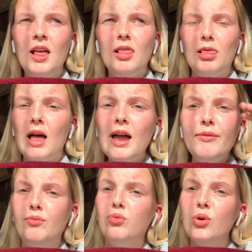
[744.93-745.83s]
life
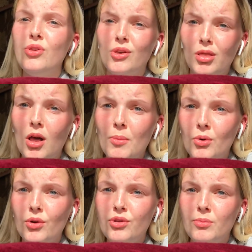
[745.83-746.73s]
runs a lot
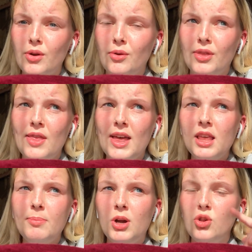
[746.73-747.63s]
more smooth, and that's
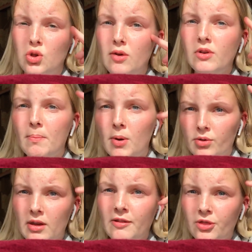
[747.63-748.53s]
because you've got
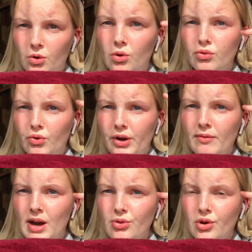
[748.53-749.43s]
positive thoughts running
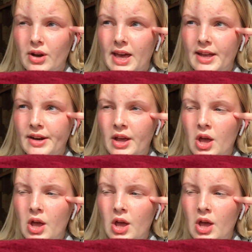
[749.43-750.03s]
around your head.